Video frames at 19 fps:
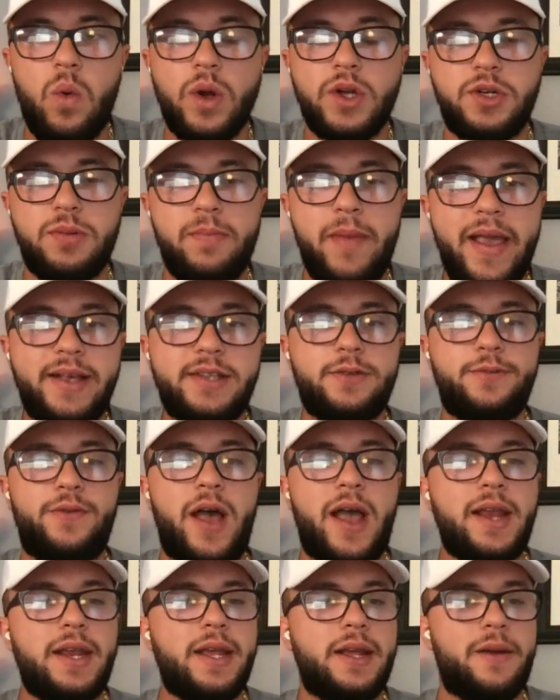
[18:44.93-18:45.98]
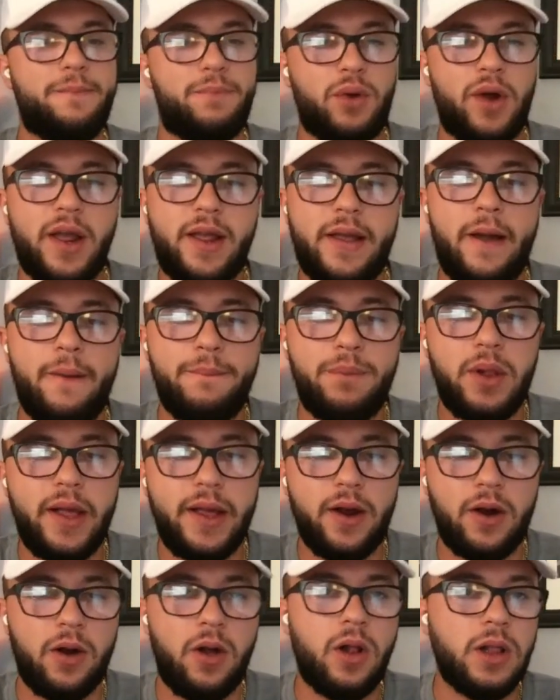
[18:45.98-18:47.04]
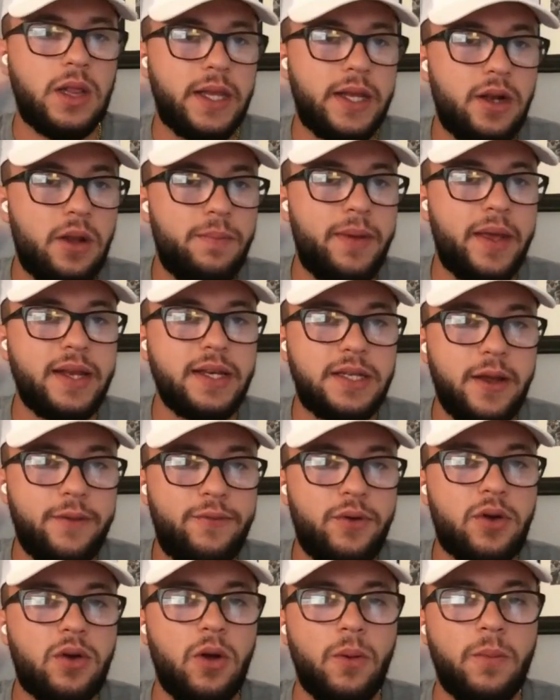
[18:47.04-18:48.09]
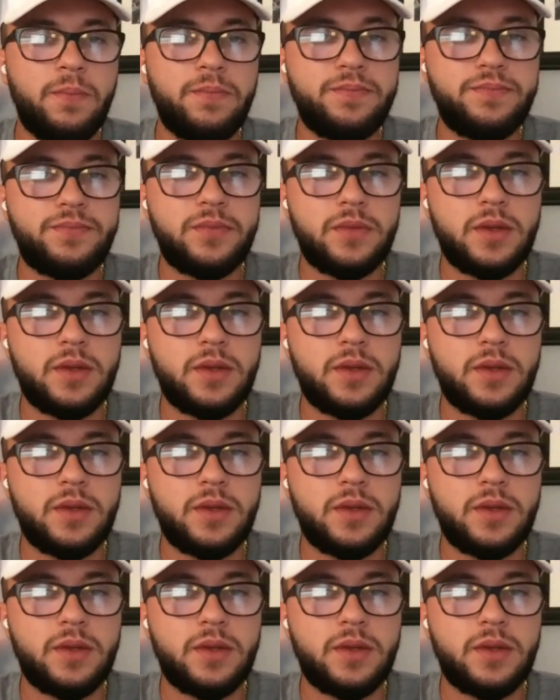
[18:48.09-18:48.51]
which makes finding a breakout player a little bit difficult,